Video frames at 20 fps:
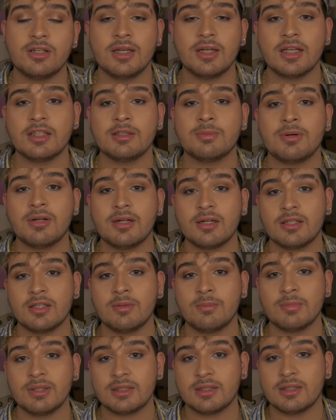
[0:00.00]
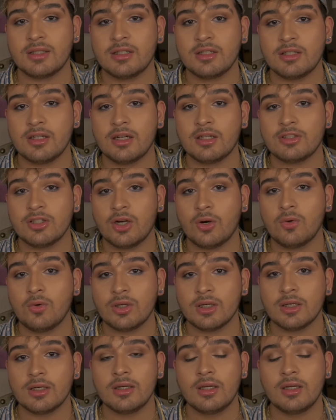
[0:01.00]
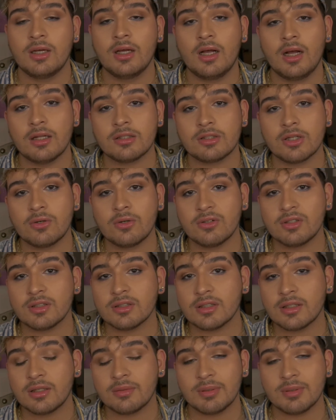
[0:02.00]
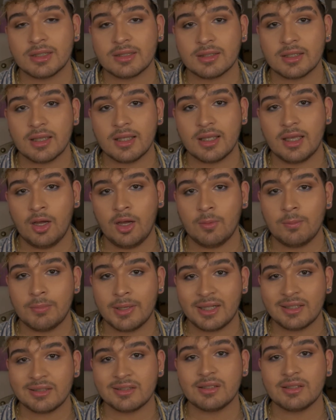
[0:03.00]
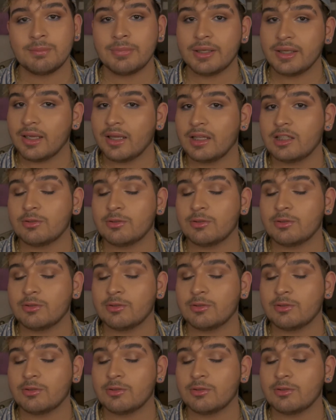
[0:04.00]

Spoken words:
next product can be considered a toner. A toner is going to basically help balance the pH